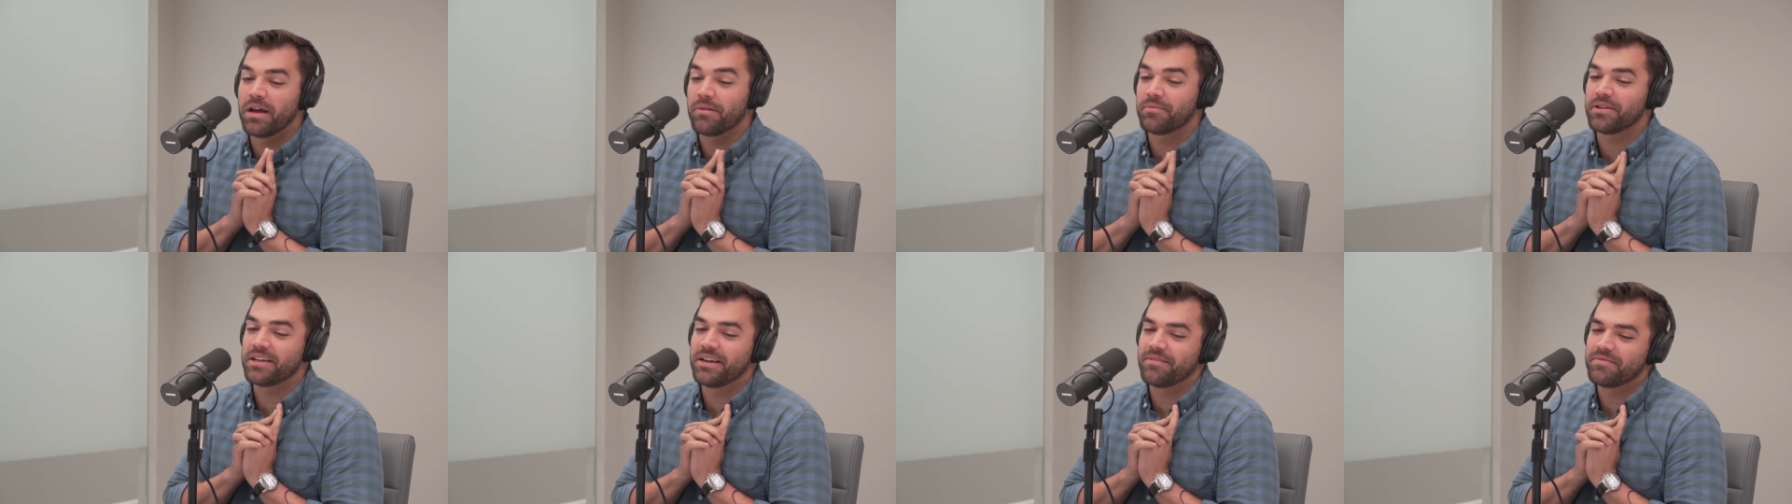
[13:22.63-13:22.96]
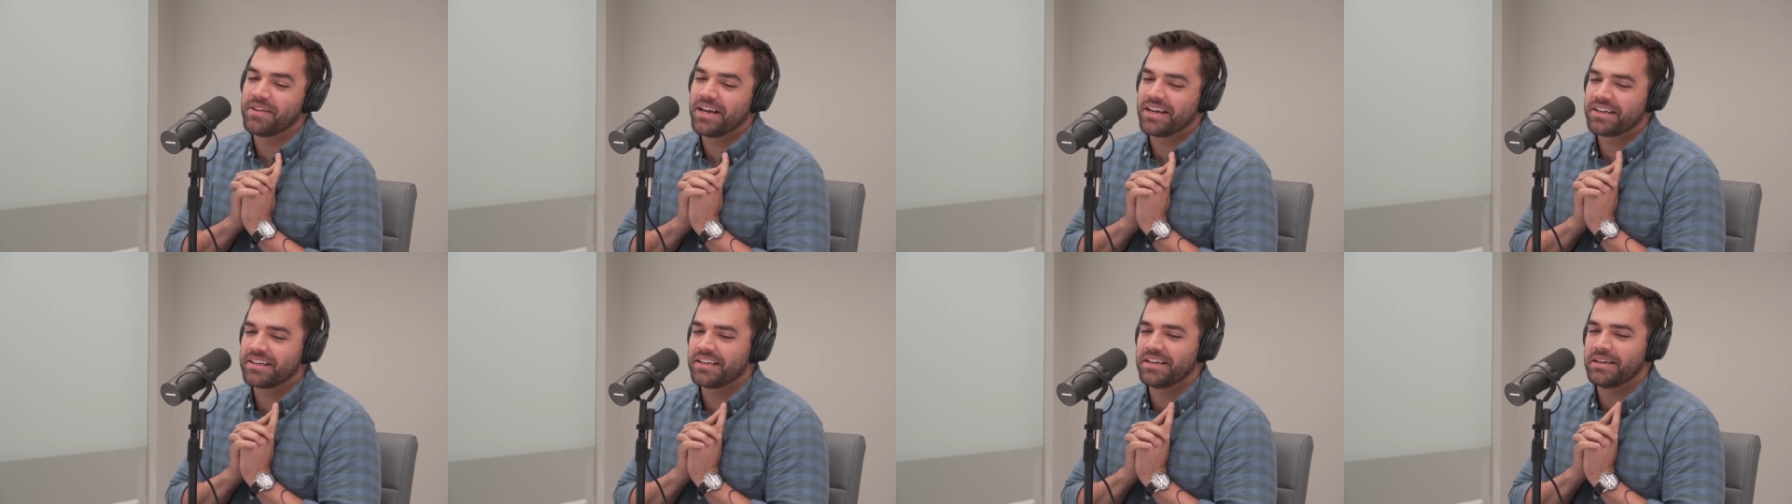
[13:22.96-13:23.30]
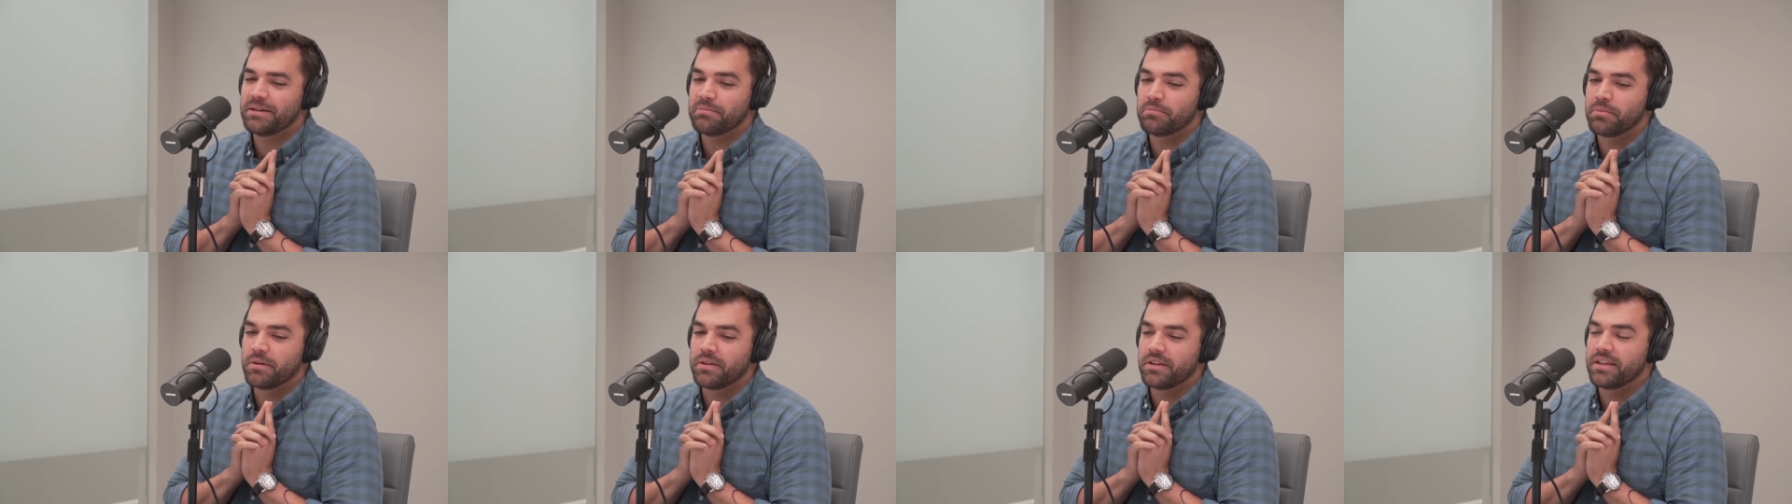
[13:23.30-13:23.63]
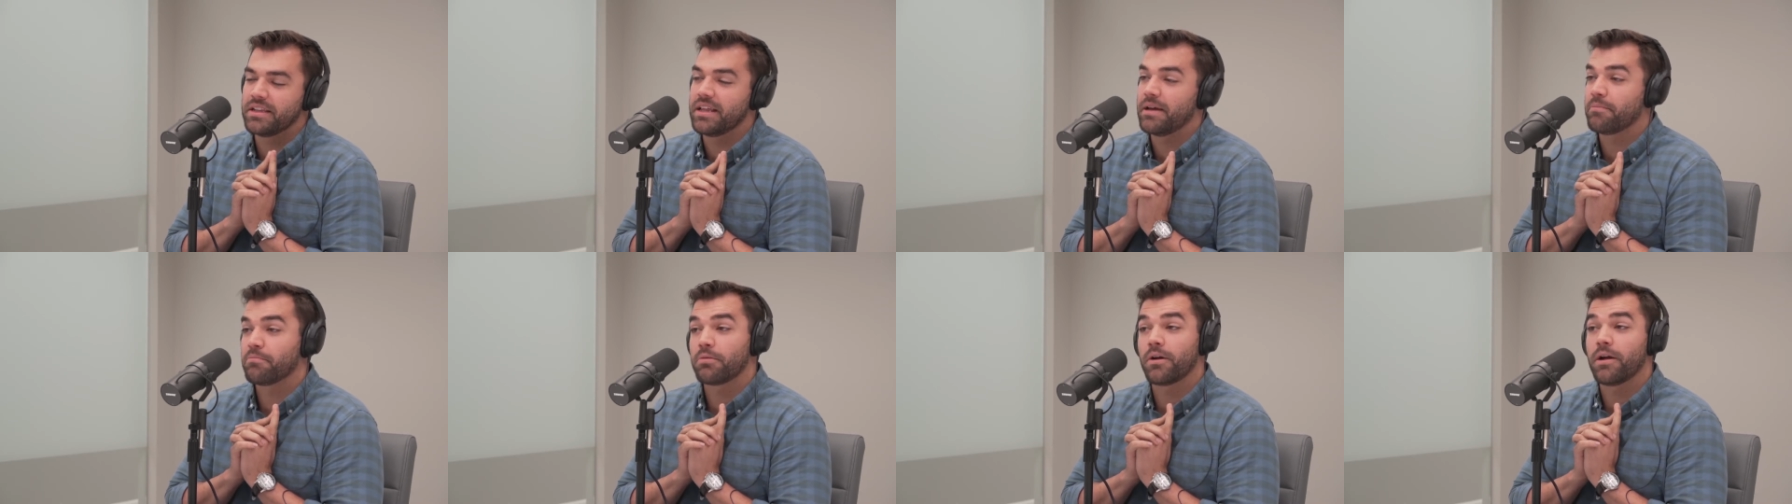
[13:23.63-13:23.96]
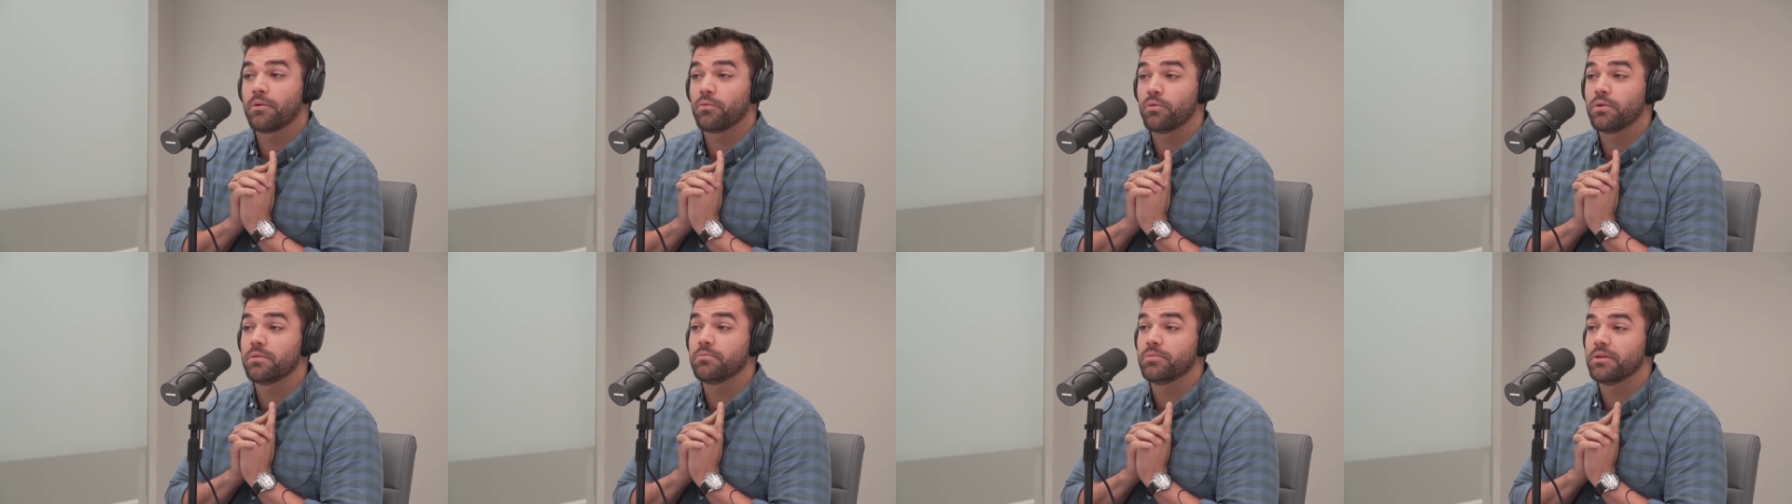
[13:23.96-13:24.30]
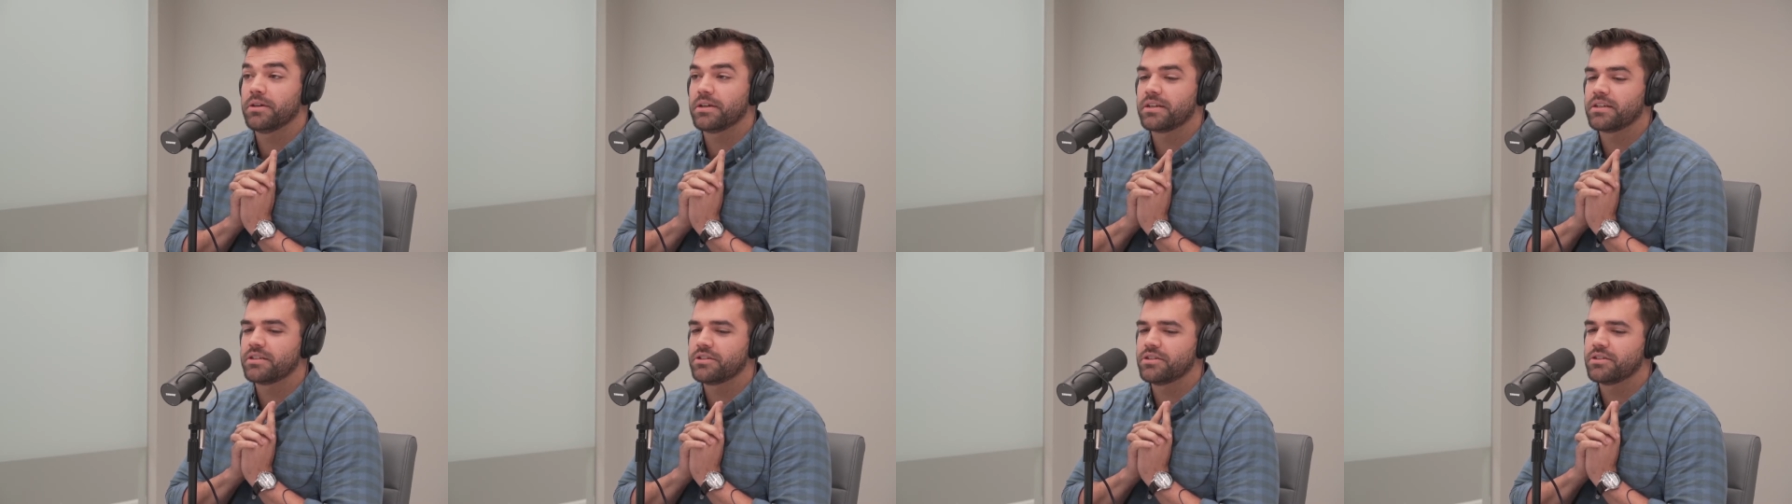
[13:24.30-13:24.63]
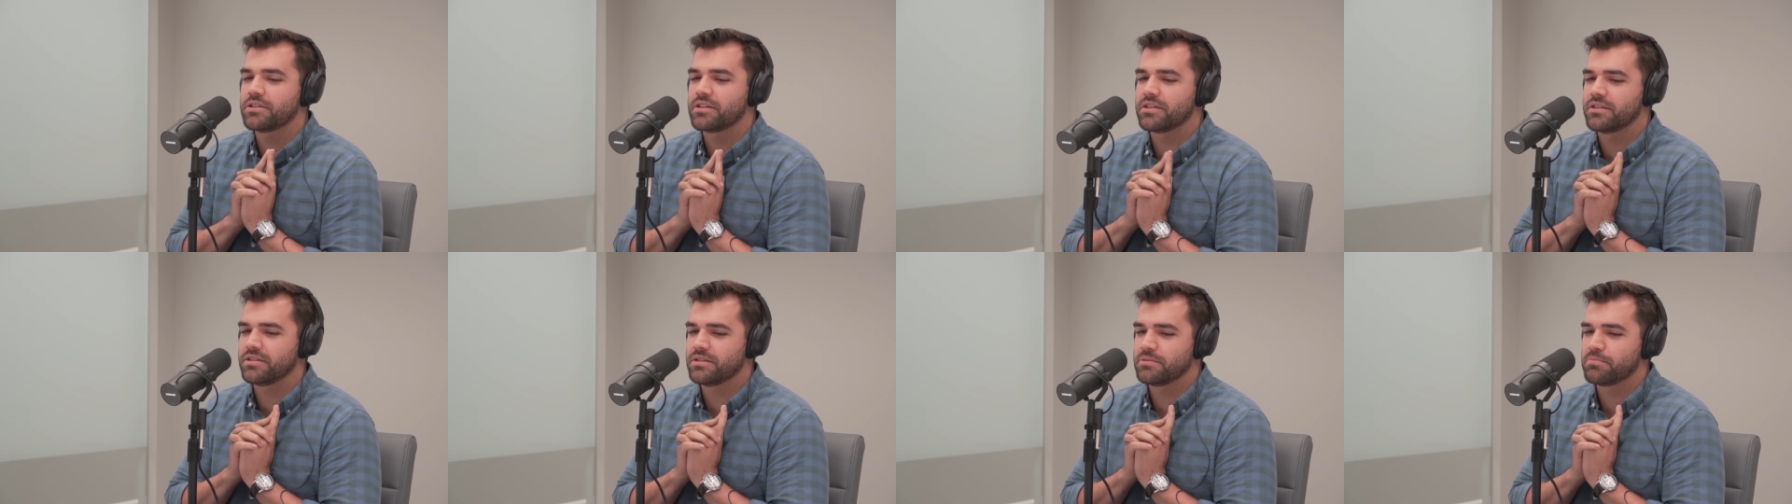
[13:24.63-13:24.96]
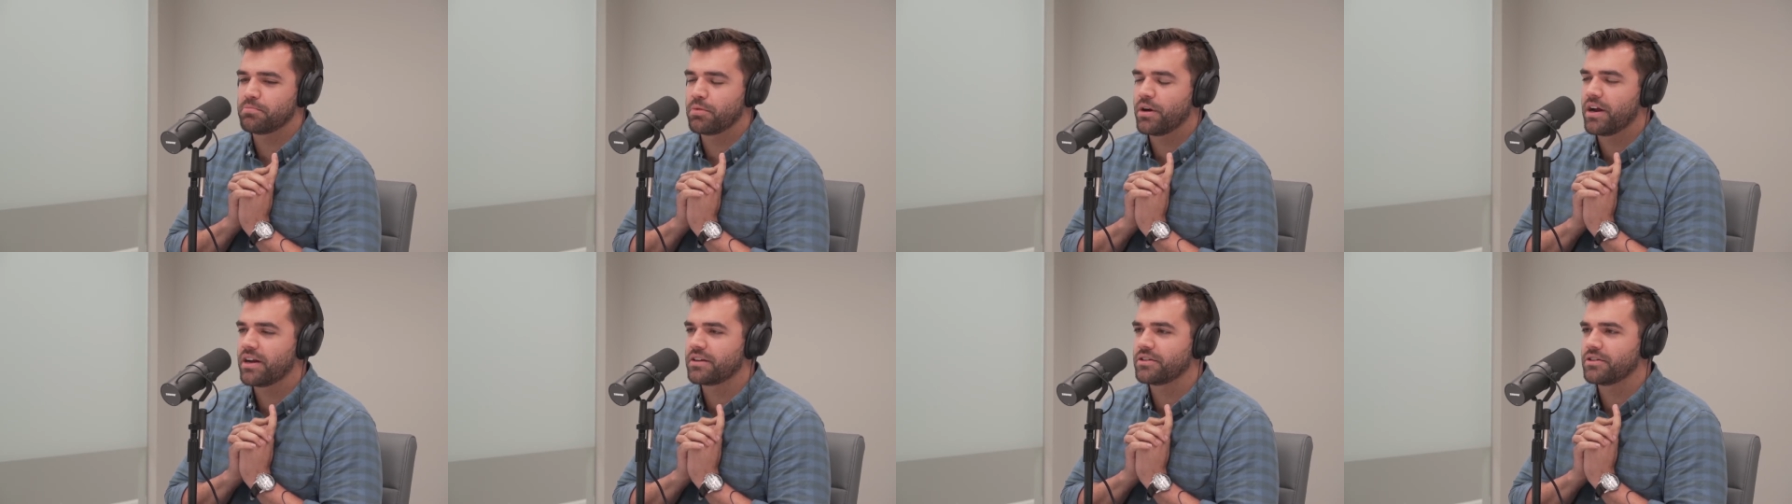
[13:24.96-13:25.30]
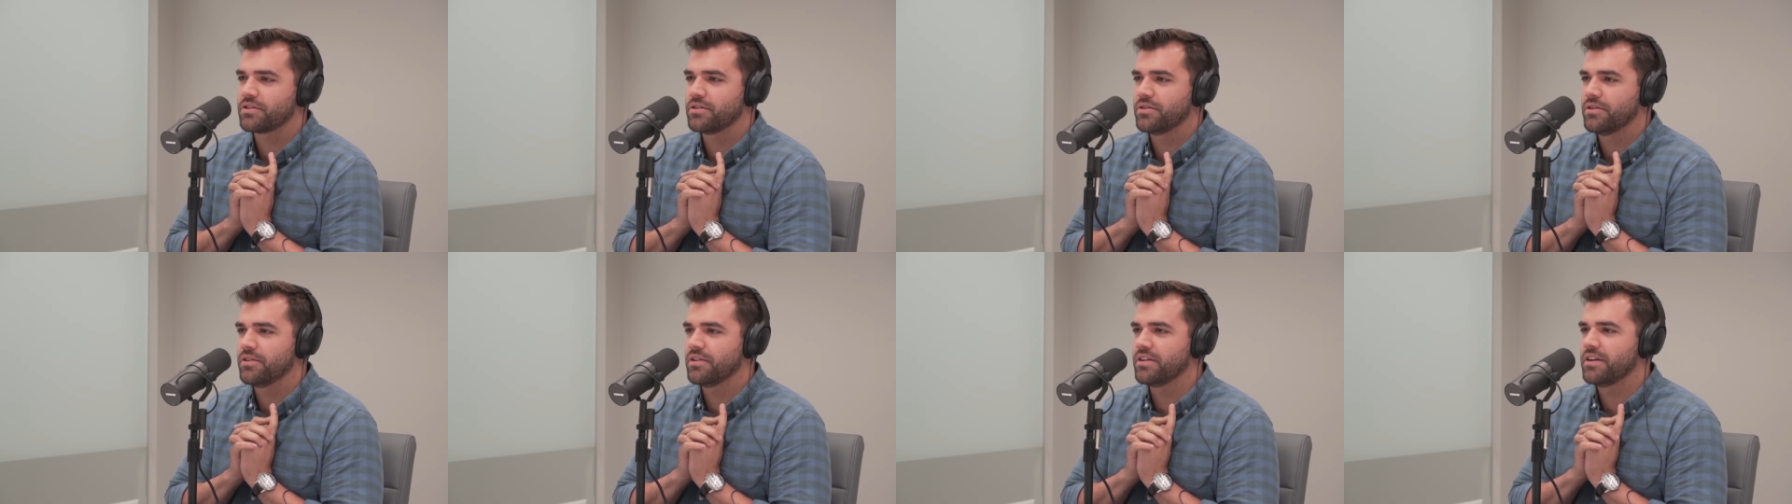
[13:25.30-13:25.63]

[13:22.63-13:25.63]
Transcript: I mean, I'm not kidding, but that probably would be just because it's practical,